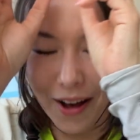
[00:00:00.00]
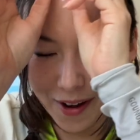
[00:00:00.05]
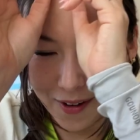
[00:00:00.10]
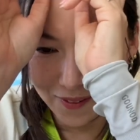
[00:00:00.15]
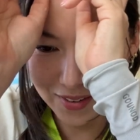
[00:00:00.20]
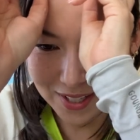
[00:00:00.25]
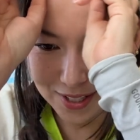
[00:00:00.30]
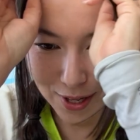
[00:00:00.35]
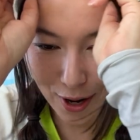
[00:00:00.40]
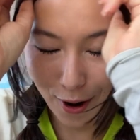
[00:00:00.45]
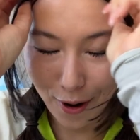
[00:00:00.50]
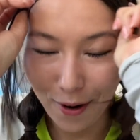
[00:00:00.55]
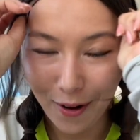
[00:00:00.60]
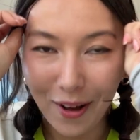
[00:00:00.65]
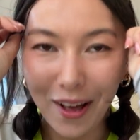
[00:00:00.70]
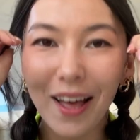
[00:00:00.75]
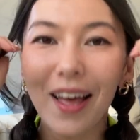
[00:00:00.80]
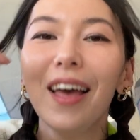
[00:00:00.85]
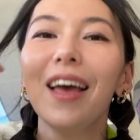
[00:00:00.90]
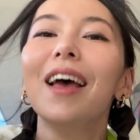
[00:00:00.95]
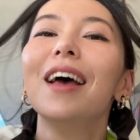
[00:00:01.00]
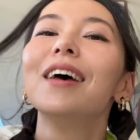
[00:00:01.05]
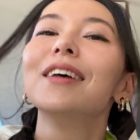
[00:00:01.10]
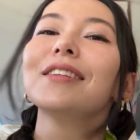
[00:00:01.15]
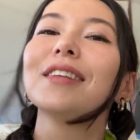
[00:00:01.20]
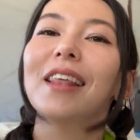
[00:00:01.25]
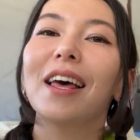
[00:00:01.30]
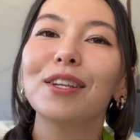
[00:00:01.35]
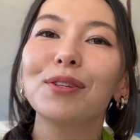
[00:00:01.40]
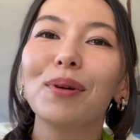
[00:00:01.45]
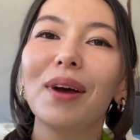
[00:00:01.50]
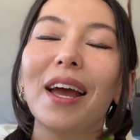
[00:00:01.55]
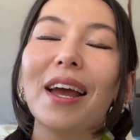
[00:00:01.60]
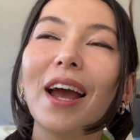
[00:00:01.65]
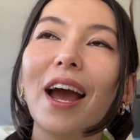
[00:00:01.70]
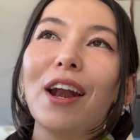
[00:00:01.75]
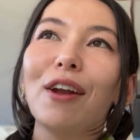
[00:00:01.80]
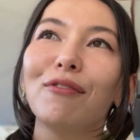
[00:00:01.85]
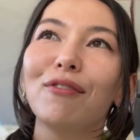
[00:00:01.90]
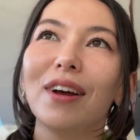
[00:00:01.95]
So that's why I
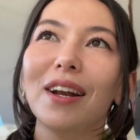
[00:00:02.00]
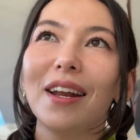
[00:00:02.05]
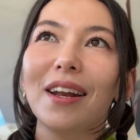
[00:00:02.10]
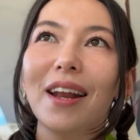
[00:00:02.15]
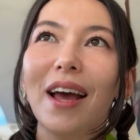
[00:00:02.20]
kind of wanted to